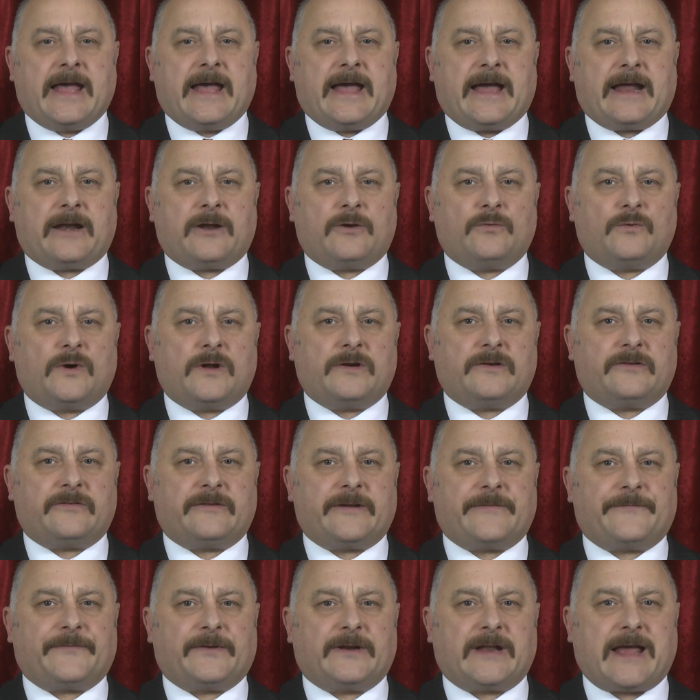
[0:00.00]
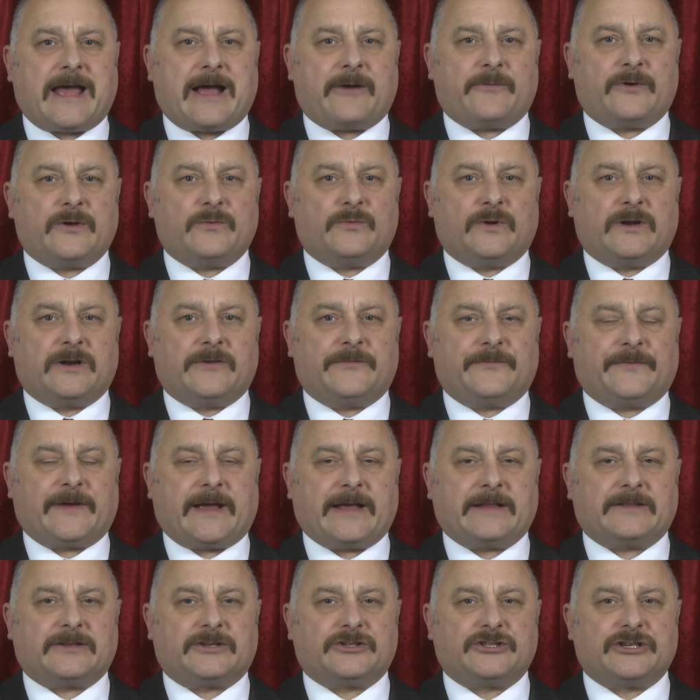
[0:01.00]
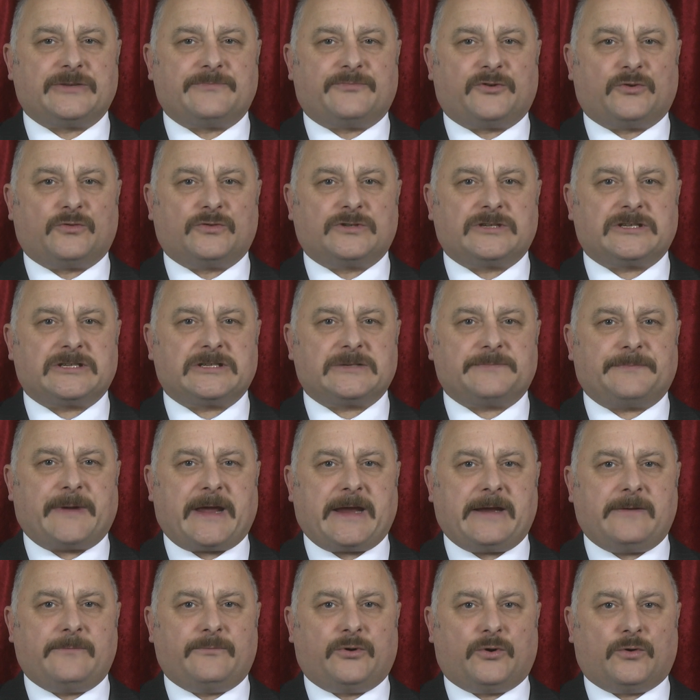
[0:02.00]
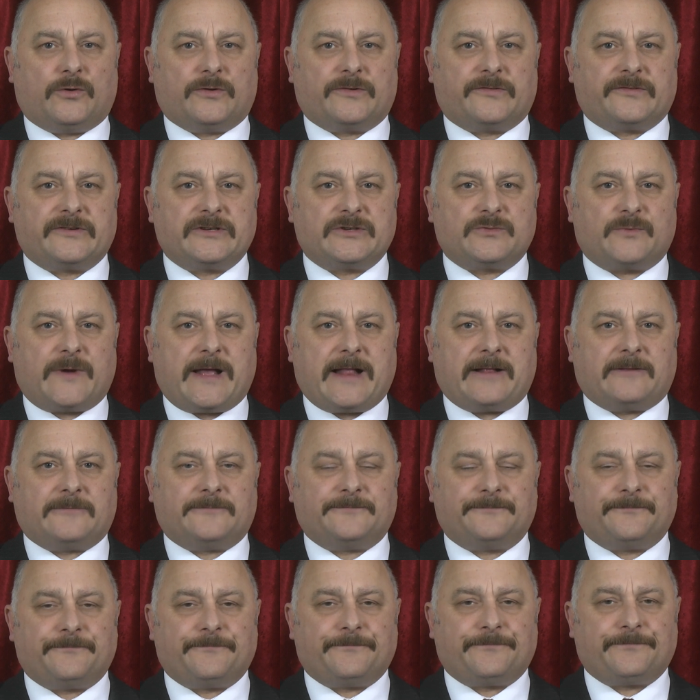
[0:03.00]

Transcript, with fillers: And I wonder if and how it will affect the Gibraltar Spain border as well.